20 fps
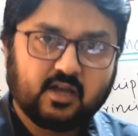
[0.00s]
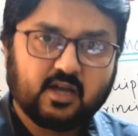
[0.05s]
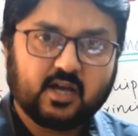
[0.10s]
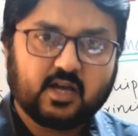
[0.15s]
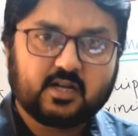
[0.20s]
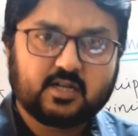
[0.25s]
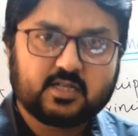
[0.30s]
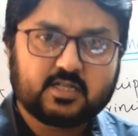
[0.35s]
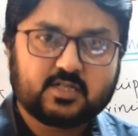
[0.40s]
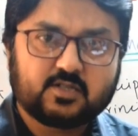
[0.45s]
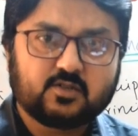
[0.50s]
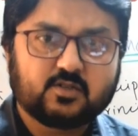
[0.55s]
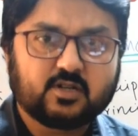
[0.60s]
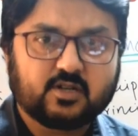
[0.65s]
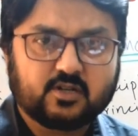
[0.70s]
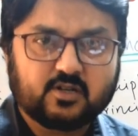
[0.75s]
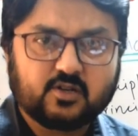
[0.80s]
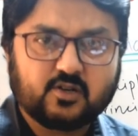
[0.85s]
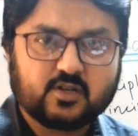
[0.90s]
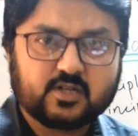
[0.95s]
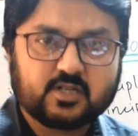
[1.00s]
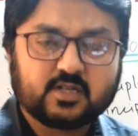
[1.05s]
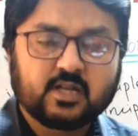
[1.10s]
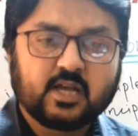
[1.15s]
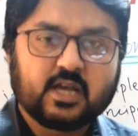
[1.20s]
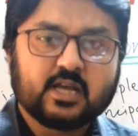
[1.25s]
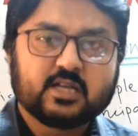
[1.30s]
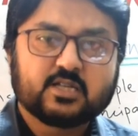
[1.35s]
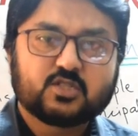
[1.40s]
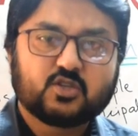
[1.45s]
Understood or not?
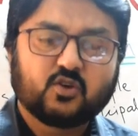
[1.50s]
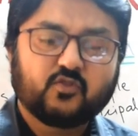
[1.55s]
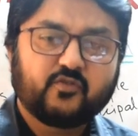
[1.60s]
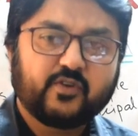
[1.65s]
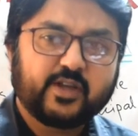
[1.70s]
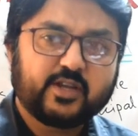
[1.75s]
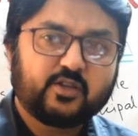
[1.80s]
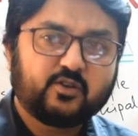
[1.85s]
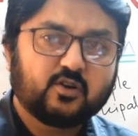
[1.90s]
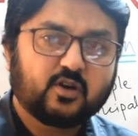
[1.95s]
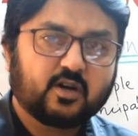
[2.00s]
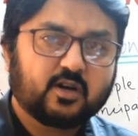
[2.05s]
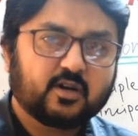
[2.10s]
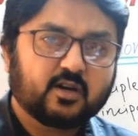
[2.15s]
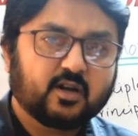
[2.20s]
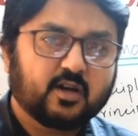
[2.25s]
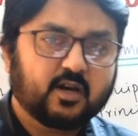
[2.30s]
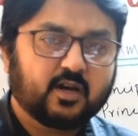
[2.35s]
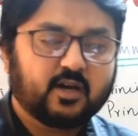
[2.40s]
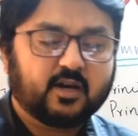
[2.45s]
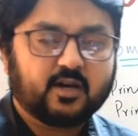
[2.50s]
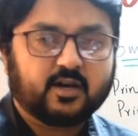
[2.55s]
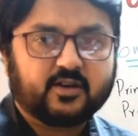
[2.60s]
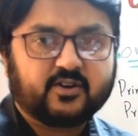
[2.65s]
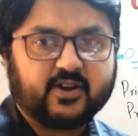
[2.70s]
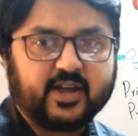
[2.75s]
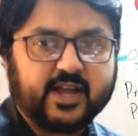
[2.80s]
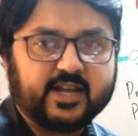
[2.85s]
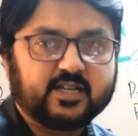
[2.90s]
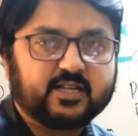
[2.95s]
So when you are
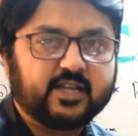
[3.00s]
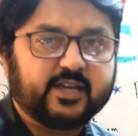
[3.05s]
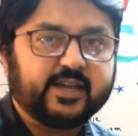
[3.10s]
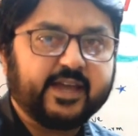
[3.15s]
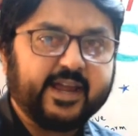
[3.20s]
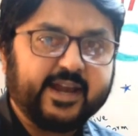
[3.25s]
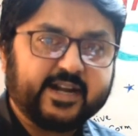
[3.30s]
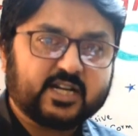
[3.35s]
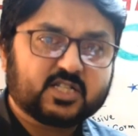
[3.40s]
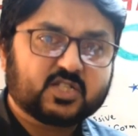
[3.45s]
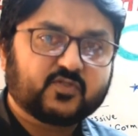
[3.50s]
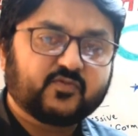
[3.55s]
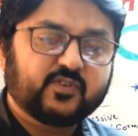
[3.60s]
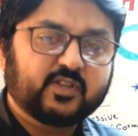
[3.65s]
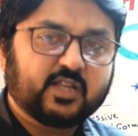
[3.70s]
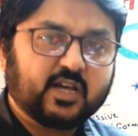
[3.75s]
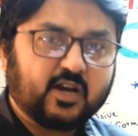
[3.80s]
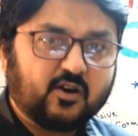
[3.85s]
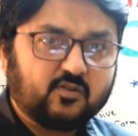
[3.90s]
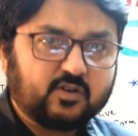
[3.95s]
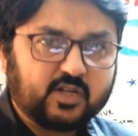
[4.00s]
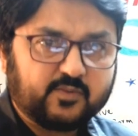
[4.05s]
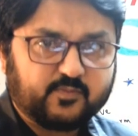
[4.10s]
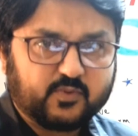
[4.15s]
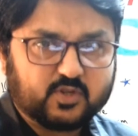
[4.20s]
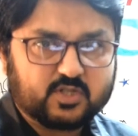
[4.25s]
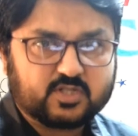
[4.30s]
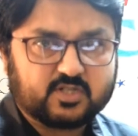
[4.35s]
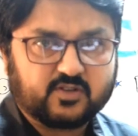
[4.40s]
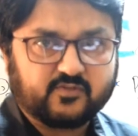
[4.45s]
writing its without
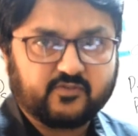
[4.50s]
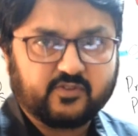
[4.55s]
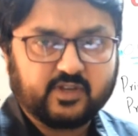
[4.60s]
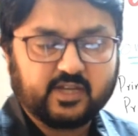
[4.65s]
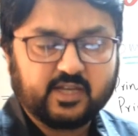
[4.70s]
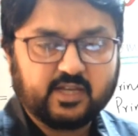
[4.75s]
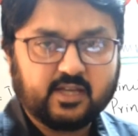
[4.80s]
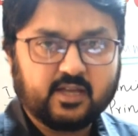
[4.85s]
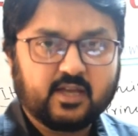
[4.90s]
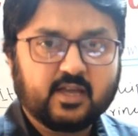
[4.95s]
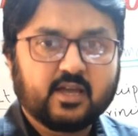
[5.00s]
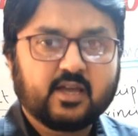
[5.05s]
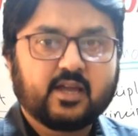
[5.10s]
apostrophe,